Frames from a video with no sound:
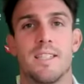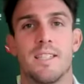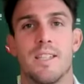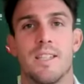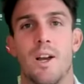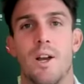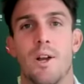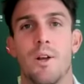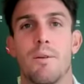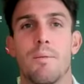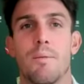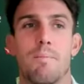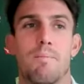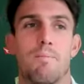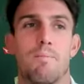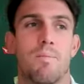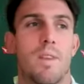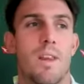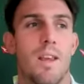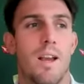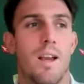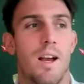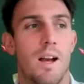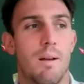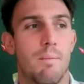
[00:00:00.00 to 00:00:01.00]
So
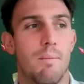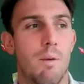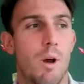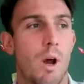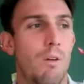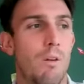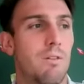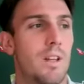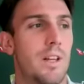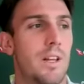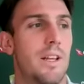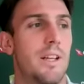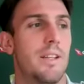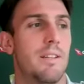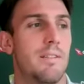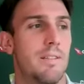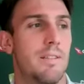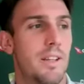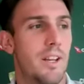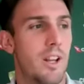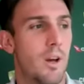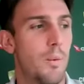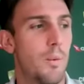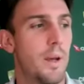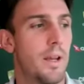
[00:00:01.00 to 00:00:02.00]
hopefully,
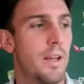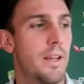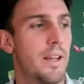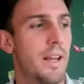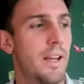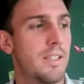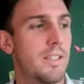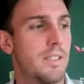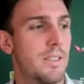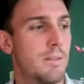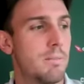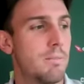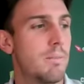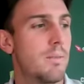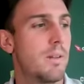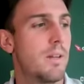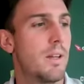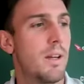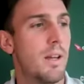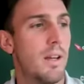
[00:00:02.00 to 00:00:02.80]
you know, we can get some,